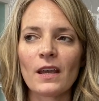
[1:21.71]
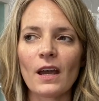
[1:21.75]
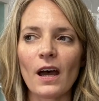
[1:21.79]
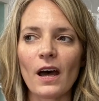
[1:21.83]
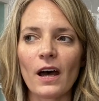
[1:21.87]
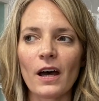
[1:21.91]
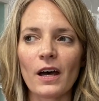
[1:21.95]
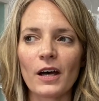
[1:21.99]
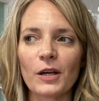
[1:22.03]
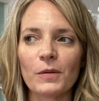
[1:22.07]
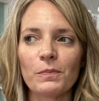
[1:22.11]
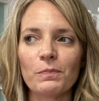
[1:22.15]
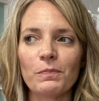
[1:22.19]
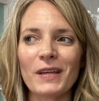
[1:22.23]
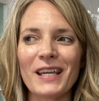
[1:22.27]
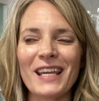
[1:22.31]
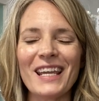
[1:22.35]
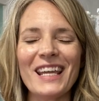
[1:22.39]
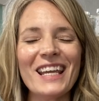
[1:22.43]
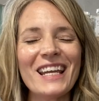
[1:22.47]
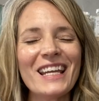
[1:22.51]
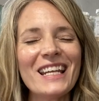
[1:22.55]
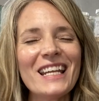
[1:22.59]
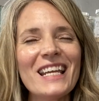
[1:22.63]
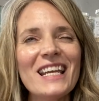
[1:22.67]

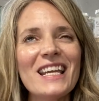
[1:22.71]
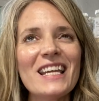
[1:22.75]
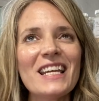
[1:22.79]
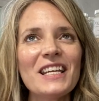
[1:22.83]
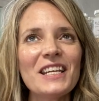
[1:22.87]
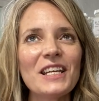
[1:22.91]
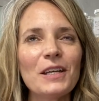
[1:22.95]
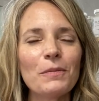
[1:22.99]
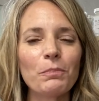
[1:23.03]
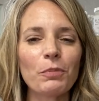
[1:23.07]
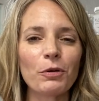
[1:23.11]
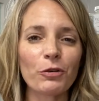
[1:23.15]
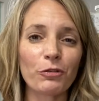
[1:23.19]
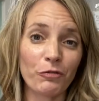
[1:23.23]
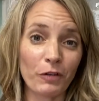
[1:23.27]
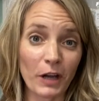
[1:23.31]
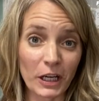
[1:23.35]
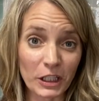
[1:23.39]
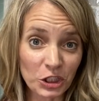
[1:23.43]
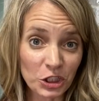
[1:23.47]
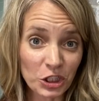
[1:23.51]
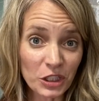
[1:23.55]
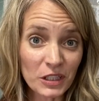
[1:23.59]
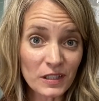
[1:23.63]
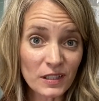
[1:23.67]
any
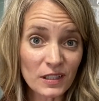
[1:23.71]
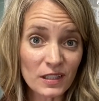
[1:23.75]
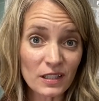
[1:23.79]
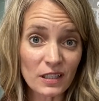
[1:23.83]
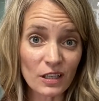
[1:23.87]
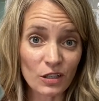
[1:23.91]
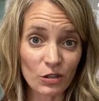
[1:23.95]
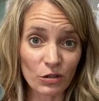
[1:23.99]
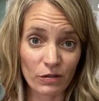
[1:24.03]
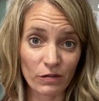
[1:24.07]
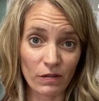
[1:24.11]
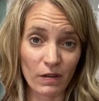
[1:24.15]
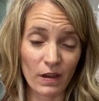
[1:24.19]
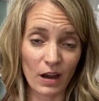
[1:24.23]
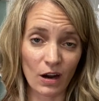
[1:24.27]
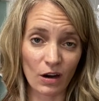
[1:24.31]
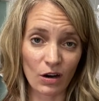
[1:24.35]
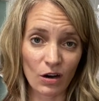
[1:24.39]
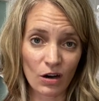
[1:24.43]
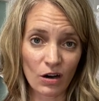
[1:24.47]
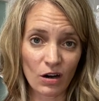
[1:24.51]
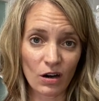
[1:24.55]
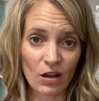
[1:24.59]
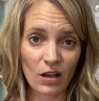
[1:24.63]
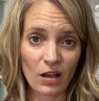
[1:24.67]
imperfections that are
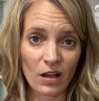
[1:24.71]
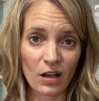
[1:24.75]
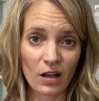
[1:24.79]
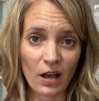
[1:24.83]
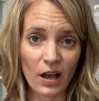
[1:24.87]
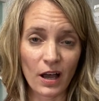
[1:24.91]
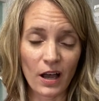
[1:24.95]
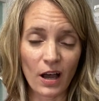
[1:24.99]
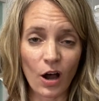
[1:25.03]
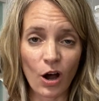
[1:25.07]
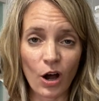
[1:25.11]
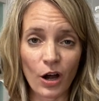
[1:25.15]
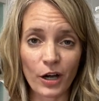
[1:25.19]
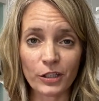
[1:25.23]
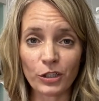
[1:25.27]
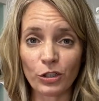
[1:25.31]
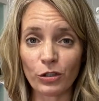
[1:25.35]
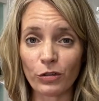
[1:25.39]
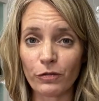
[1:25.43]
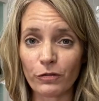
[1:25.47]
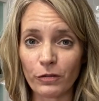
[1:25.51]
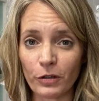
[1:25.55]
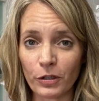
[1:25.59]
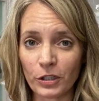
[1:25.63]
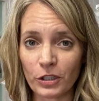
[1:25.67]
there on
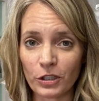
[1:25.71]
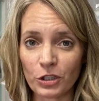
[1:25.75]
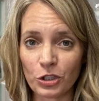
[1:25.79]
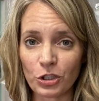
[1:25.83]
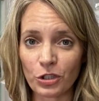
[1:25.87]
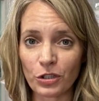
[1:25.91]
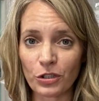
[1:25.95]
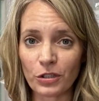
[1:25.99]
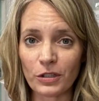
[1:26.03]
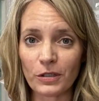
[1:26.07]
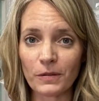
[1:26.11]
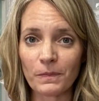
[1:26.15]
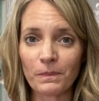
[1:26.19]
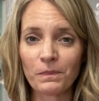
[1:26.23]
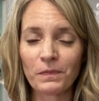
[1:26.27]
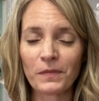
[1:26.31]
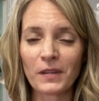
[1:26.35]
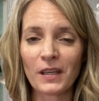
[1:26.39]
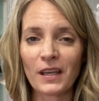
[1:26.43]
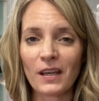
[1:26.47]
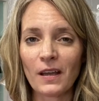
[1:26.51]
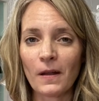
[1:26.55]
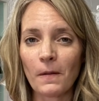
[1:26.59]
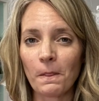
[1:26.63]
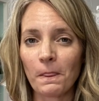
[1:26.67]
your furniture,
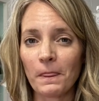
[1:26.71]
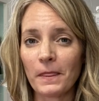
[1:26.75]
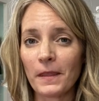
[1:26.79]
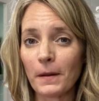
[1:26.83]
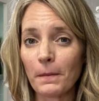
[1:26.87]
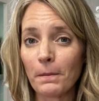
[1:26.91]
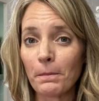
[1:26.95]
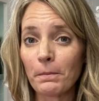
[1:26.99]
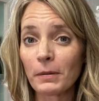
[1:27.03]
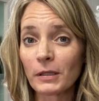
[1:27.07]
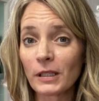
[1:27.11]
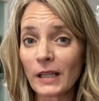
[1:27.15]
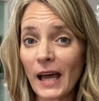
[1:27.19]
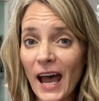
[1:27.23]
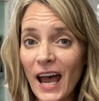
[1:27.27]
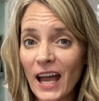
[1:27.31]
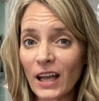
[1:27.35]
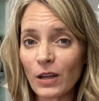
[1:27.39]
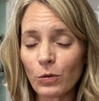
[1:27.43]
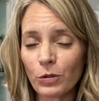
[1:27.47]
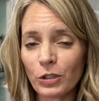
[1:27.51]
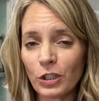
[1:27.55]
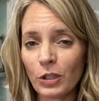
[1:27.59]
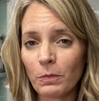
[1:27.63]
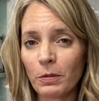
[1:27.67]
the
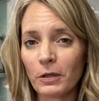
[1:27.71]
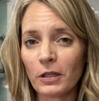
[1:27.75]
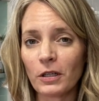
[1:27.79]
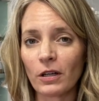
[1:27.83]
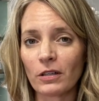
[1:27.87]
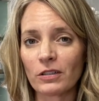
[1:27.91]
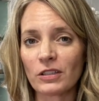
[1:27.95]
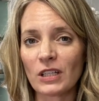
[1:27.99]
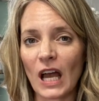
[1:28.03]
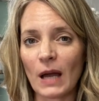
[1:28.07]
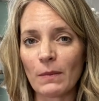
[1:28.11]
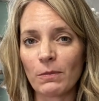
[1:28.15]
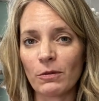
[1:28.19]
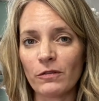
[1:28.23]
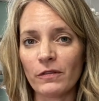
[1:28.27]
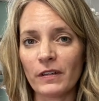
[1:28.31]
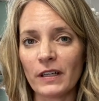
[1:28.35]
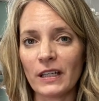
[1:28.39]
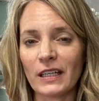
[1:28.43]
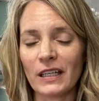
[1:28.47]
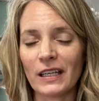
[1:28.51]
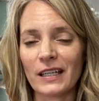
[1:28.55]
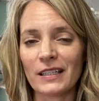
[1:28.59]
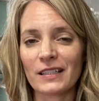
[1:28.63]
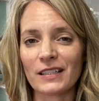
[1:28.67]
black, when you put it on top of
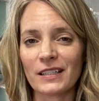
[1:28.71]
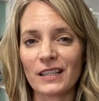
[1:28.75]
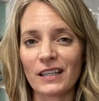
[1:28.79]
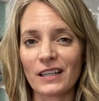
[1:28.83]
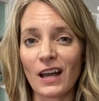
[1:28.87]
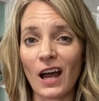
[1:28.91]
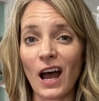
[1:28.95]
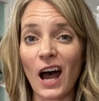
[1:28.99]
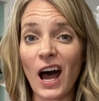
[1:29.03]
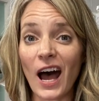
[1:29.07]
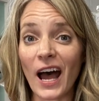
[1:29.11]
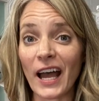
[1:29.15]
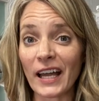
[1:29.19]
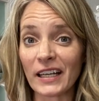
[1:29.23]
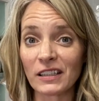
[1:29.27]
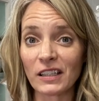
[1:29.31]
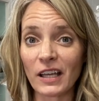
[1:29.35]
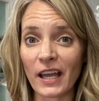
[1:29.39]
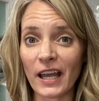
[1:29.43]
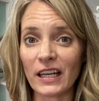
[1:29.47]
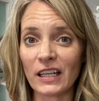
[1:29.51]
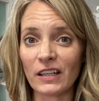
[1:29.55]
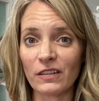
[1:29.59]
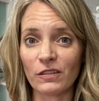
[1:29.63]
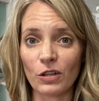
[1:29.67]
it, it's going to
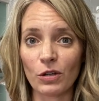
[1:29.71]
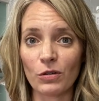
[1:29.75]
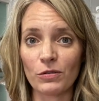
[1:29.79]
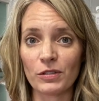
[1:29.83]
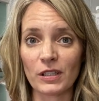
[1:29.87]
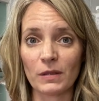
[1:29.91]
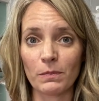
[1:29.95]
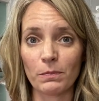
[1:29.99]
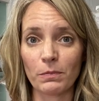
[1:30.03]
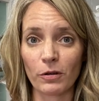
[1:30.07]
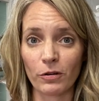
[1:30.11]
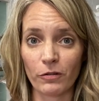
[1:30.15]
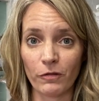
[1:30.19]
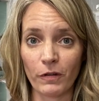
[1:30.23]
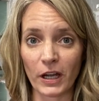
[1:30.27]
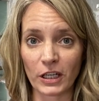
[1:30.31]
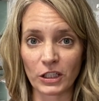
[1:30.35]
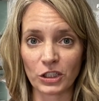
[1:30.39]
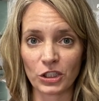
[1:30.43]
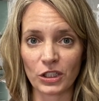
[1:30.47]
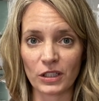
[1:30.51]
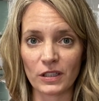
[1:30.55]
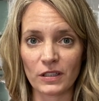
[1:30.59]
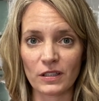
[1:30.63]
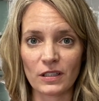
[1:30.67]
highlight those
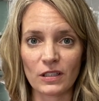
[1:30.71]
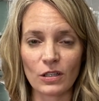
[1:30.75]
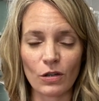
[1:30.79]
imperfections.